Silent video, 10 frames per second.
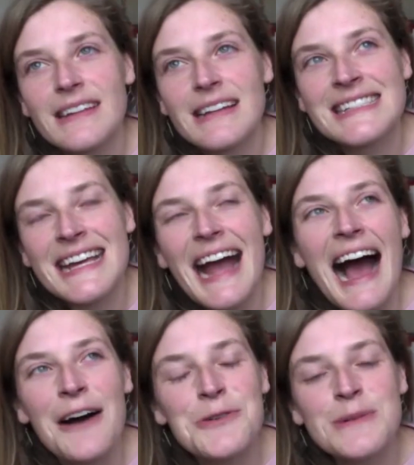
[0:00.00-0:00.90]
It's like,
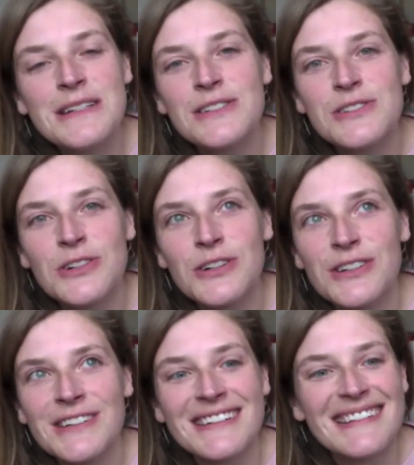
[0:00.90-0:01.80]
how do we
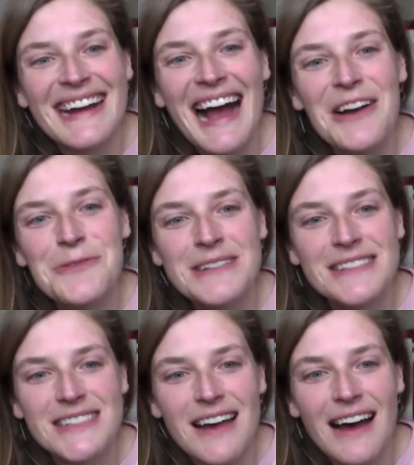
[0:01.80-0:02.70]
discern? Like, how do we
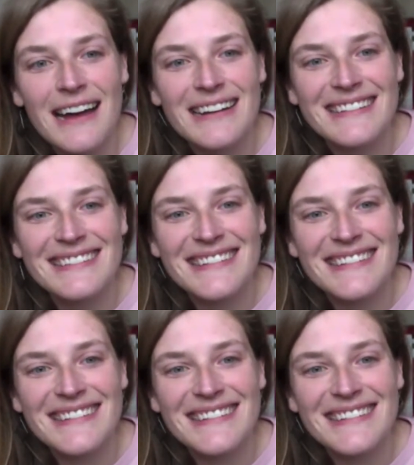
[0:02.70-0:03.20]
decide,